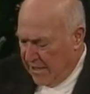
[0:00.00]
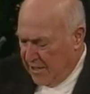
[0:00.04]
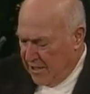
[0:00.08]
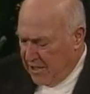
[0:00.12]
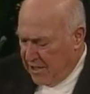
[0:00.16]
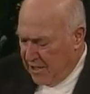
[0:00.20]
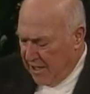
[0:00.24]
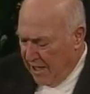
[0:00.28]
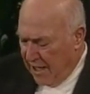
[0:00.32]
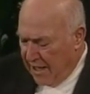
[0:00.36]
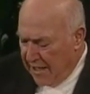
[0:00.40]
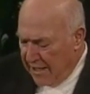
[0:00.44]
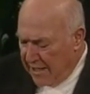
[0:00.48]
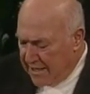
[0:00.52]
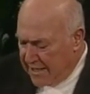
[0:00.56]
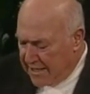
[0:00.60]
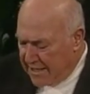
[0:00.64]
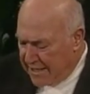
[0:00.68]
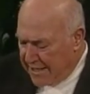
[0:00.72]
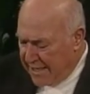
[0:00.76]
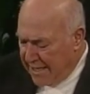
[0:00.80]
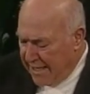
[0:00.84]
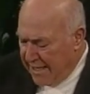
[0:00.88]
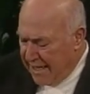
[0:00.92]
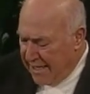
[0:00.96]

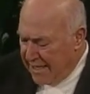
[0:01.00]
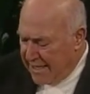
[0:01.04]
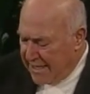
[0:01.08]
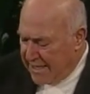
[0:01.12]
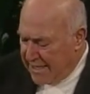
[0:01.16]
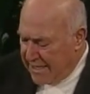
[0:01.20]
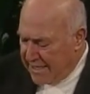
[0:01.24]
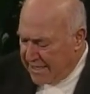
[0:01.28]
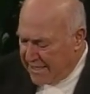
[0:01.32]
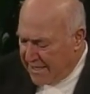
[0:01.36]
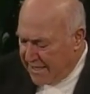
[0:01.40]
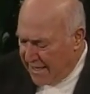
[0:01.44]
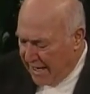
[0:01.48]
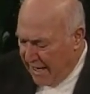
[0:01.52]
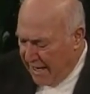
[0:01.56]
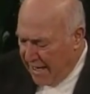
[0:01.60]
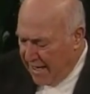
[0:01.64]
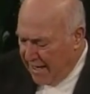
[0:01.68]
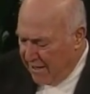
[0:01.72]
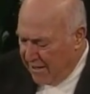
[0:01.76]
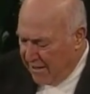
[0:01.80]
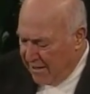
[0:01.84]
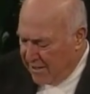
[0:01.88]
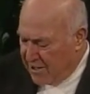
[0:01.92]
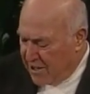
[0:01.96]
jealousy
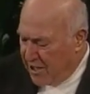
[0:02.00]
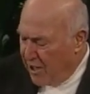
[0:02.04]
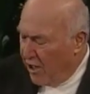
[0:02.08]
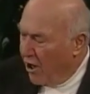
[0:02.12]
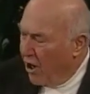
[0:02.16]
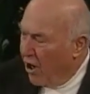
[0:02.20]
desires